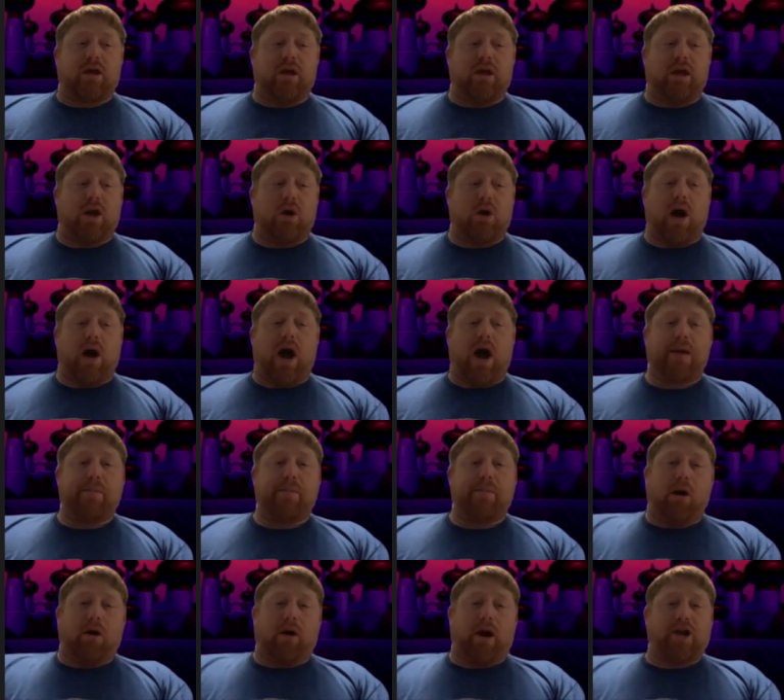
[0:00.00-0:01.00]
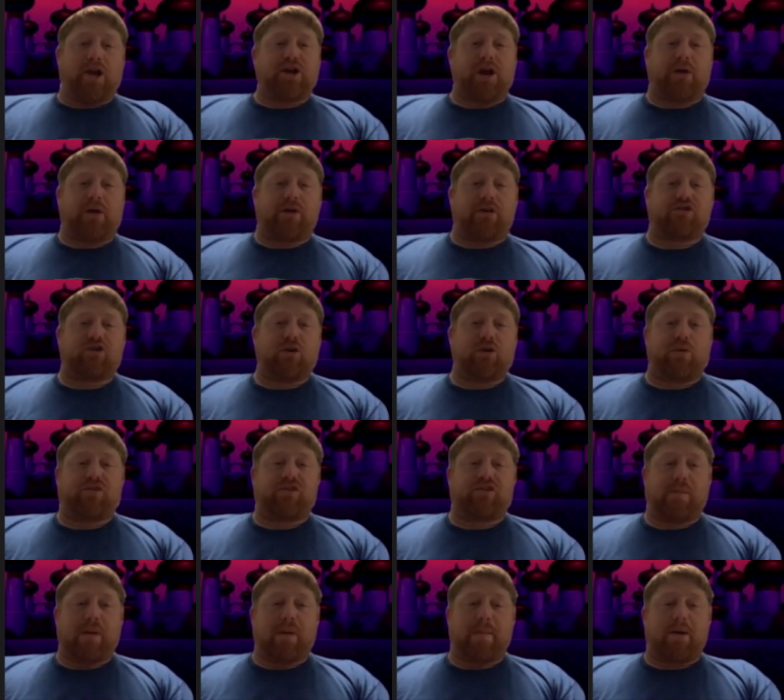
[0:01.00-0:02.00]
you know, high bar, I generally assume it's
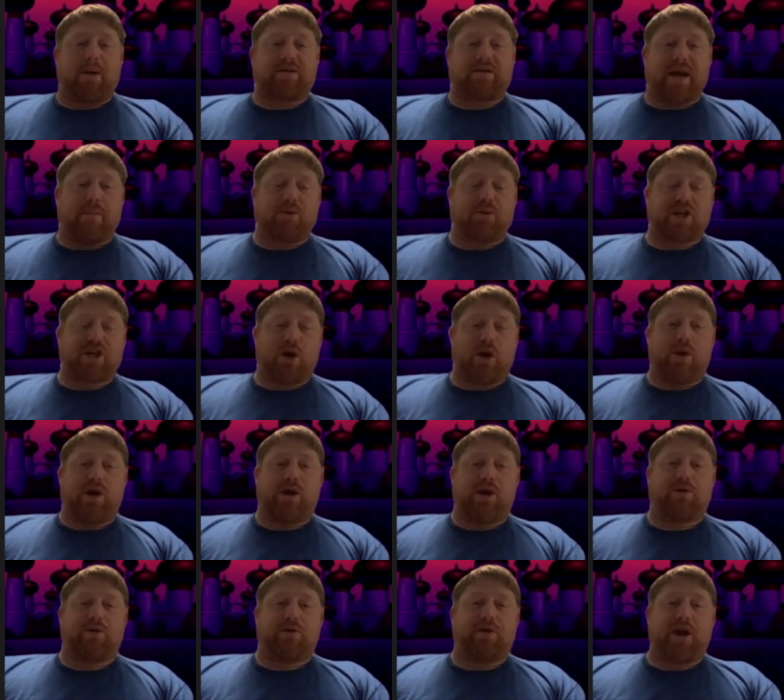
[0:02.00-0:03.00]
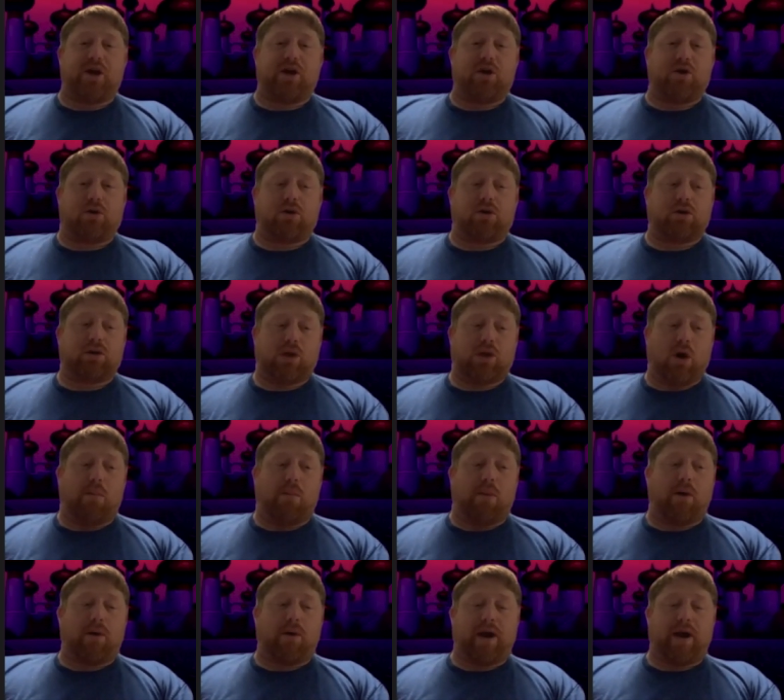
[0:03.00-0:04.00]
going to be about 10% weaker than your low bar.